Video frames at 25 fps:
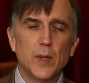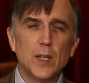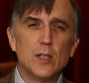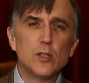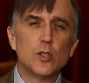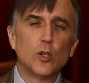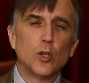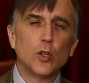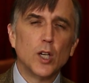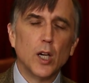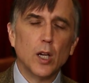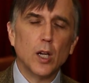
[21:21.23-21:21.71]

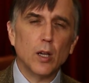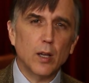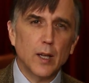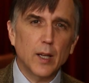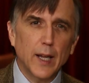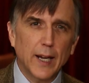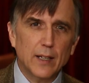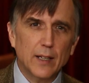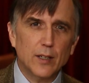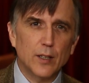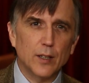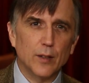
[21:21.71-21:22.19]
These are
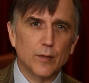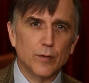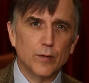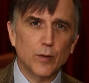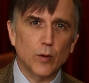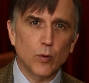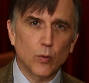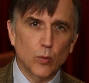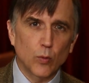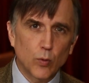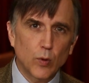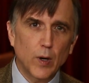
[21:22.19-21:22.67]

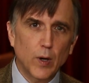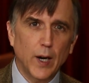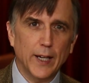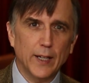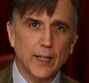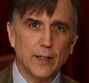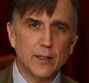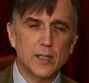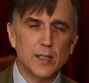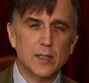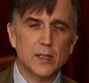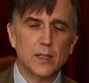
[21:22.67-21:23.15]
collective
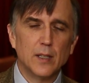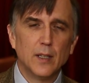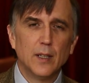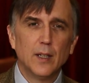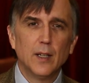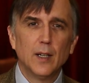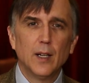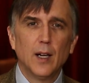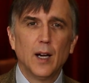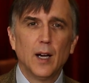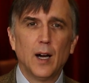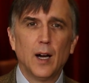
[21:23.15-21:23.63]
rights.
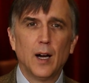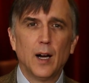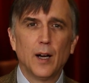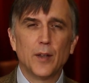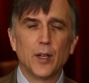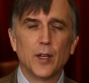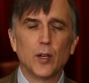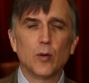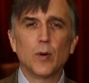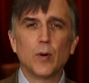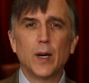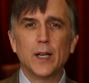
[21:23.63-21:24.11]

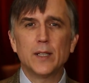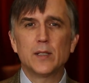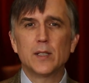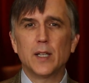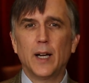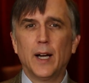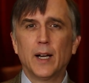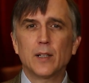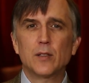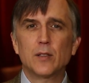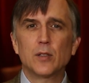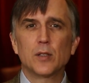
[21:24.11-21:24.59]
They're
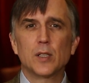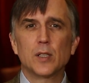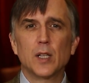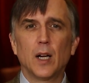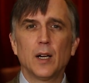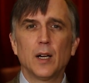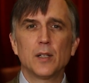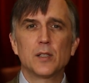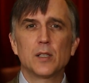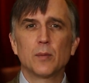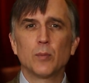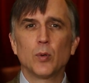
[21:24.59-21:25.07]
rights
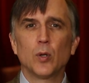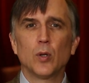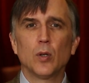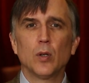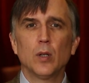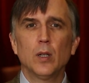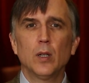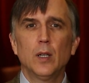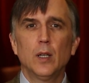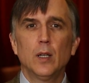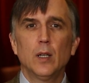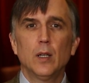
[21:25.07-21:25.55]

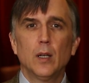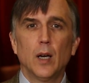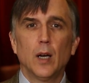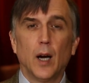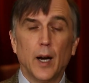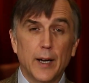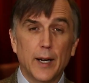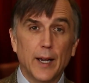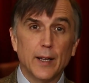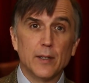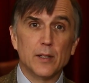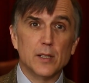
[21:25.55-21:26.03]
exercisable
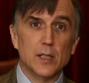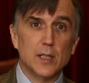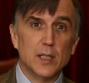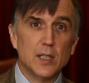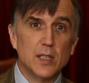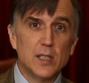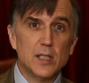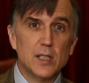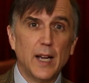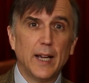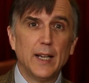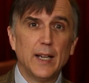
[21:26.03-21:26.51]

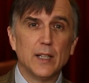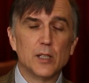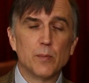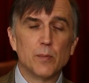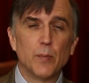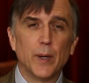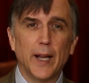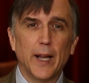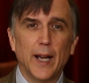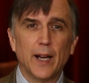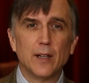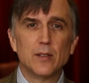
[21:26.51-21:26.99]
against
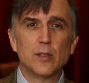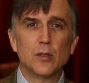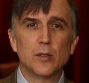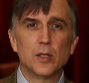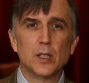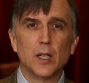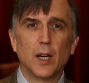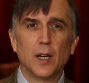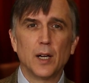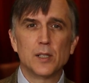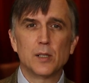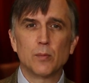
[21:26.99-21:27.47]
states, but
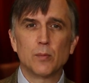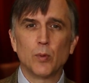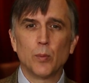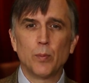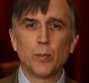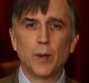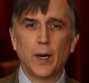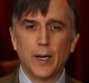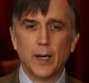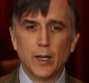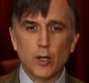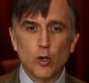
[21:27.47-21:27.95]

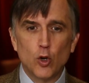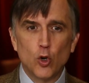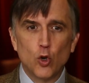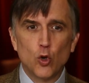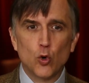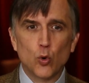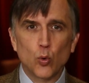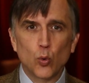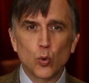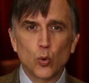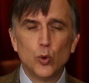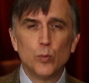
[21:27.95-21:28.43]
exercisable by
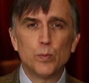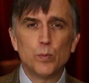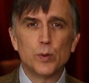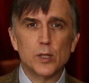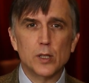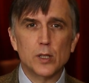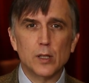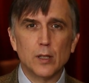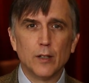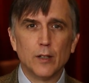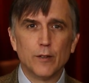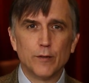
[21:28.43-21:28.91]

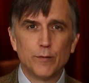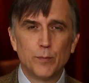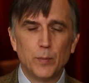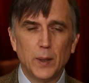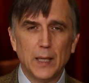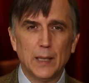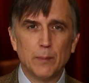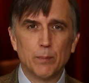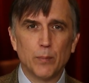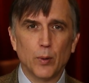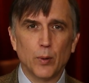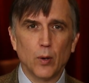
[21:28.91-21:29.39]
groups of
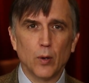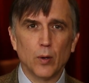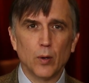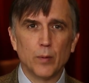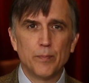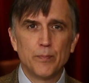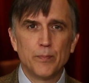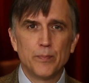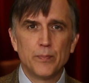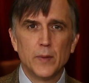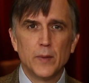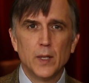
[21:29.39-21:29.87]
people.